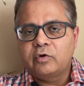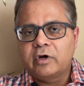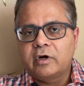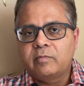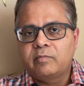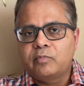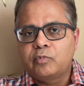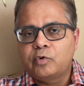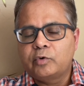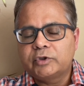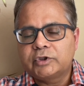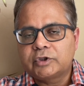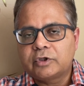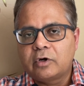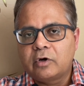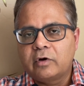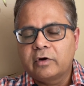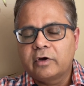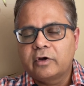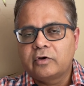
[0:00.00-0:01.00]
are a
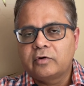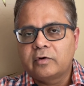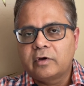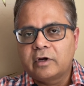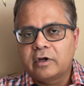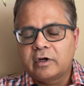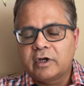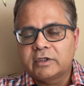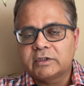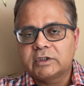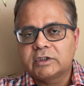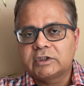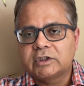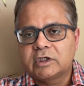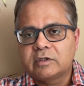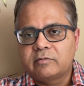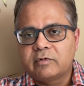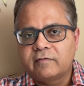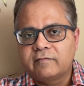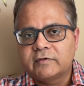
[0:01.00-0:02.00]
postdoc or you are an
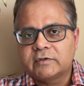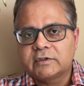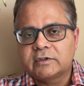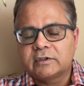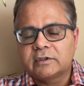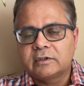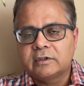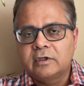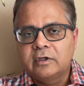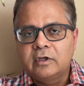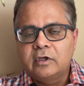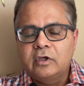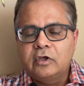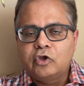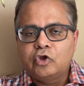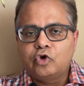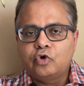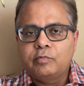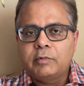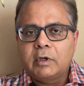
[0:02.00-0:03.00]
assistant professor,
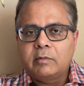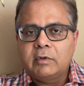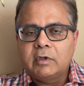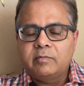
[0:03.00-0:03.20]
you may be